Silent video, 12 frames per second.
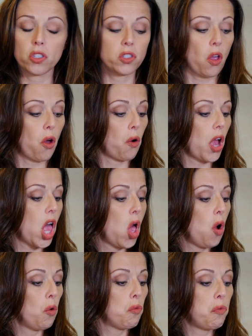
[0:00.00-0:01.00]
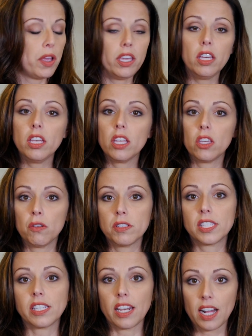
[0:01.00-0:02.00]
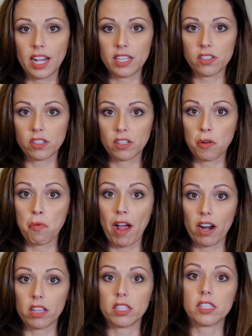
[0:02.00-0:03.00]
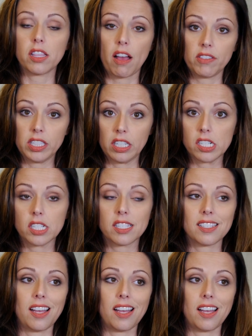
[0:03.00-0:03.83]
So we use Sennheiser wireless lavaliers.